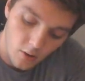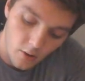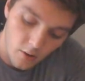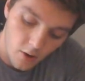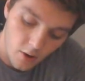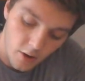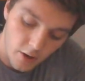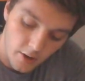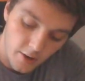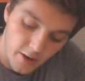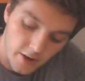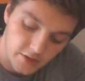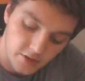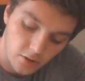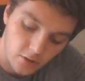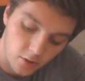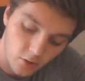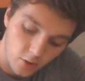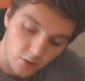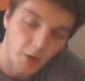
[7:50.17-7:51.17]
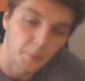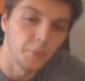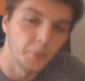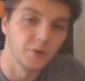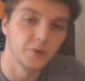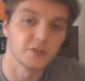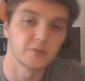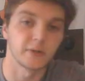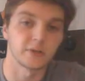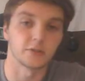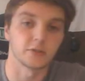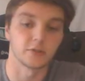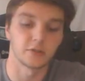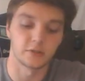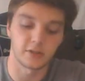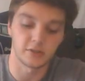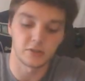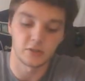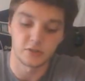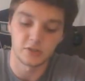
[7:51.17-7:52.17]
All right, and so a couple of
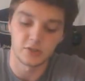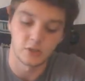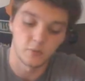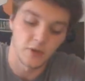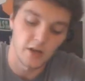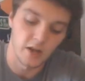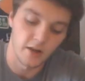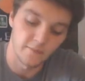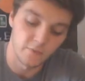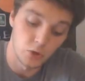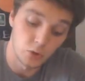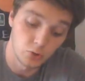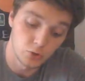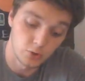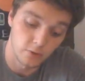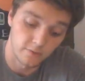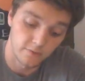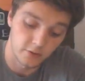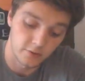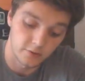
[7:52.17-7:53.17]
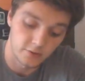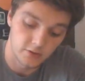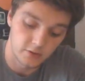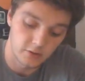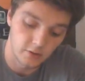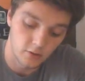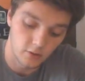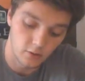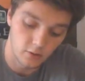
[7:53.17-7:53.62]
specializations here. We have neutrophils.